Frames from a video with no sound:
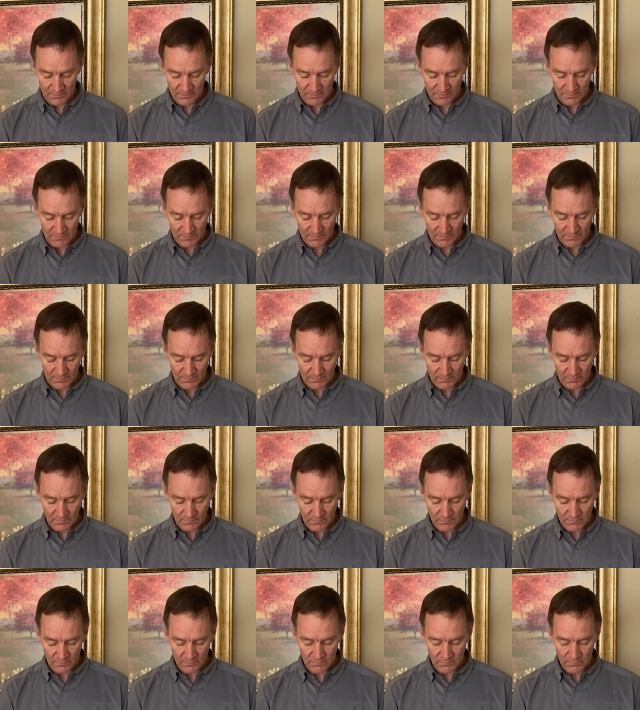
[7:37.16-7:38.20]

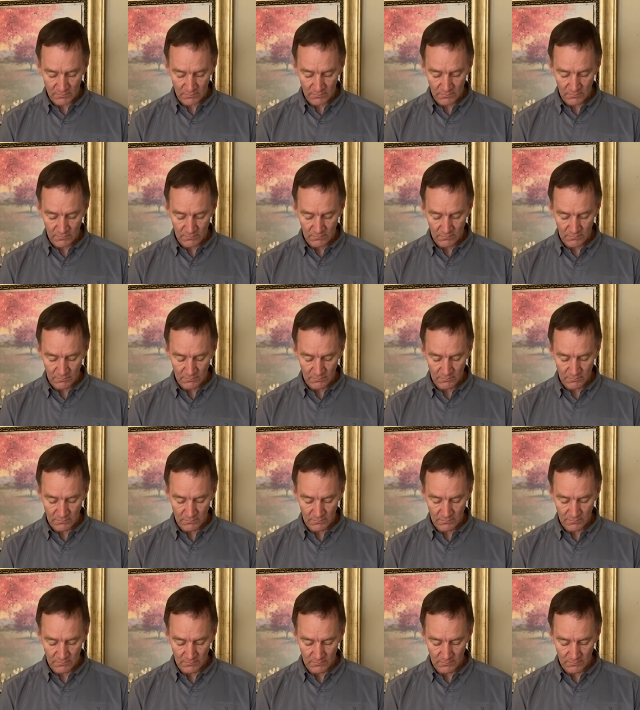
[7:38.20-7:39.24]

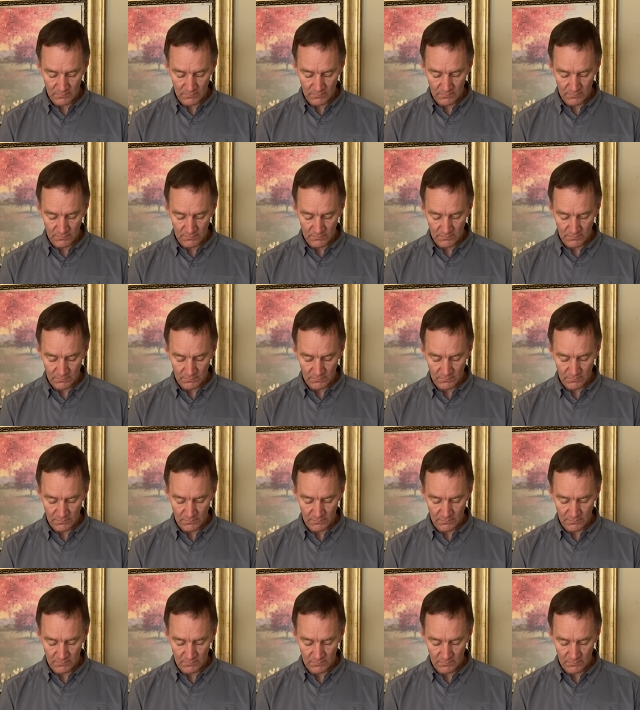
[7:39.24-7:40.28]

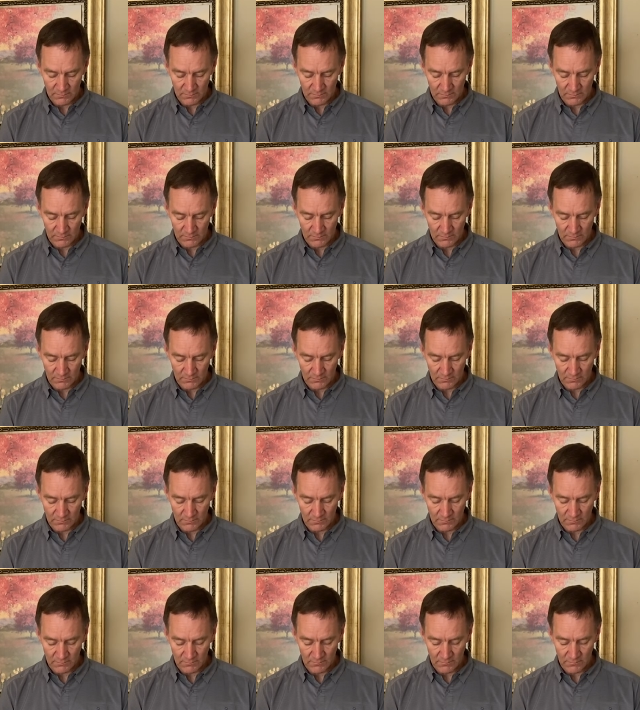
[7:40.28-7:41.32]

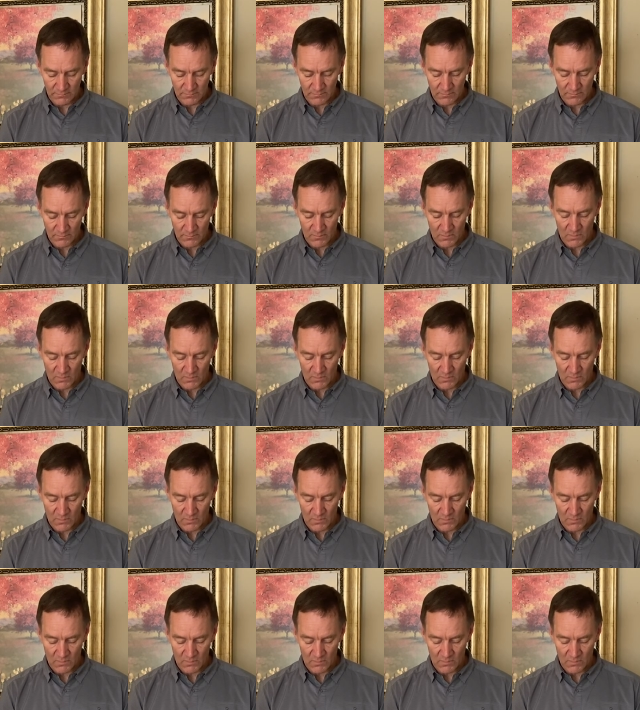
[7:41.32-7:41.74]
Nobody speaks.